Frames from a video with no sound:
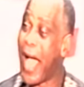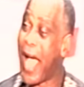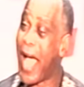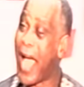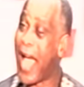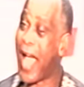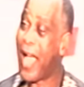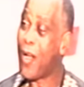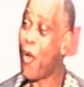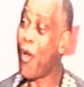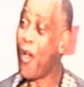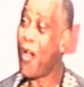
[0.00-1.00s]
are
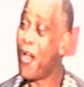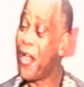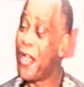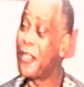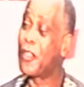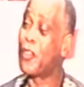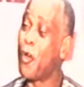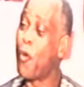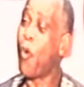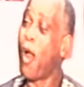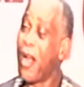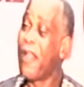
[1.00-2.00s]
going to
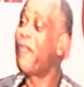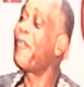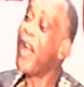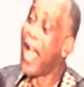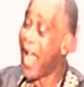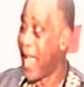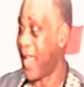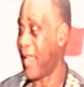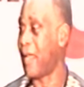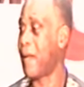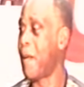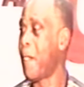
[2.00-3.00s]
qualify
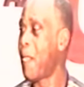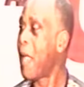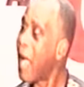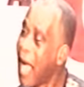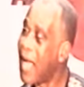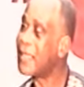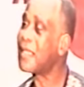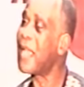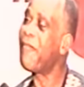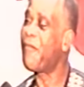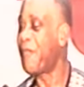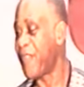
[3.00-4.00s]
as a
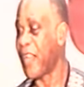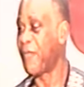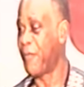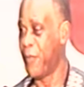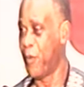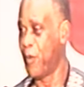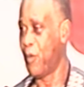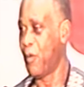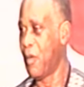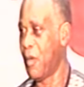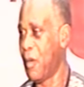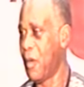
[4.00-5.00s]
faithful
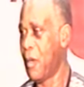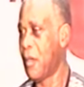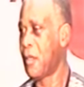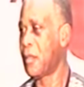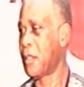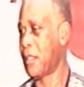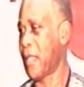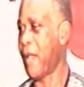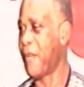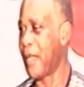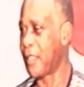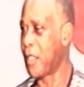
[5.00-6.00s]

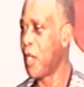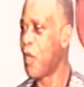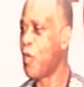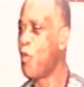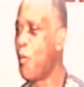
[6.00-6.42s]
servant, you